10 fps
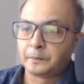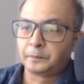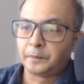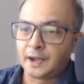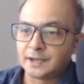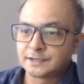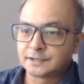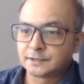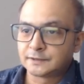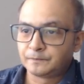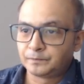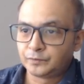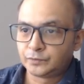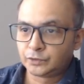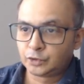pass
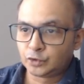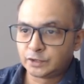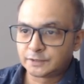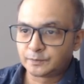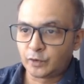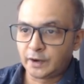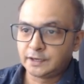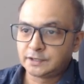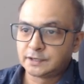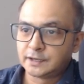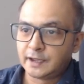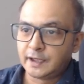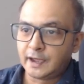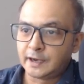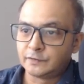through this point
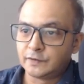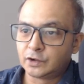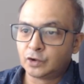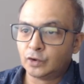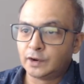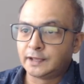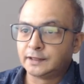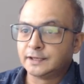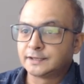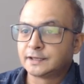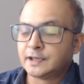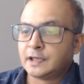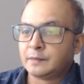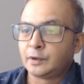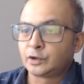and it will go like this,
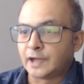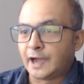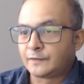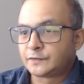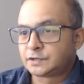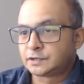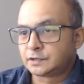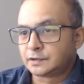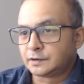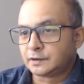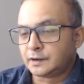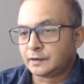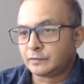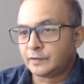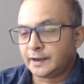because after,
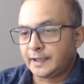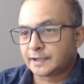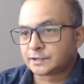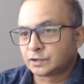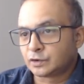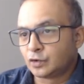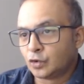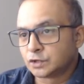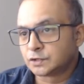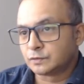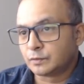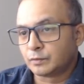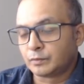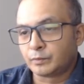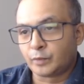when x goes
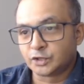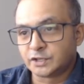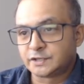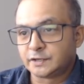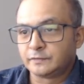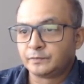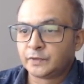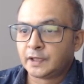positive,